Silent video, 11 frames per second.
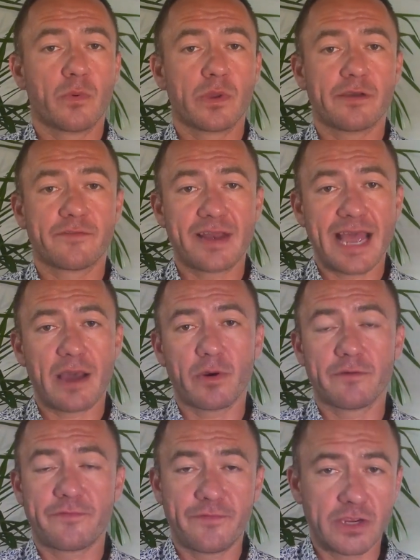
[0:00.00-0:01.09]
We have now
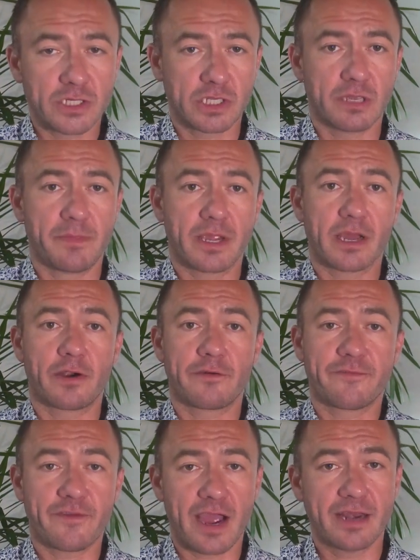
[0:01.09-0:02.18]
officially begun our
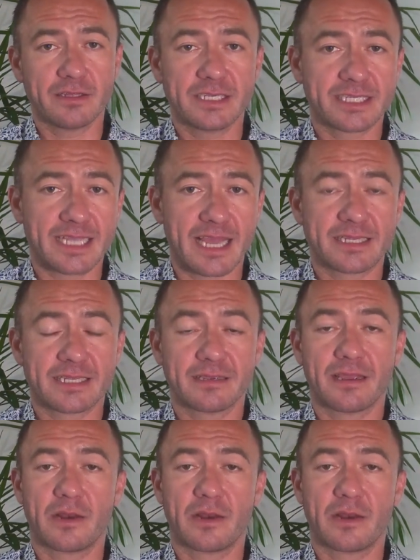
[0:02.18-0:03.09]
final descent,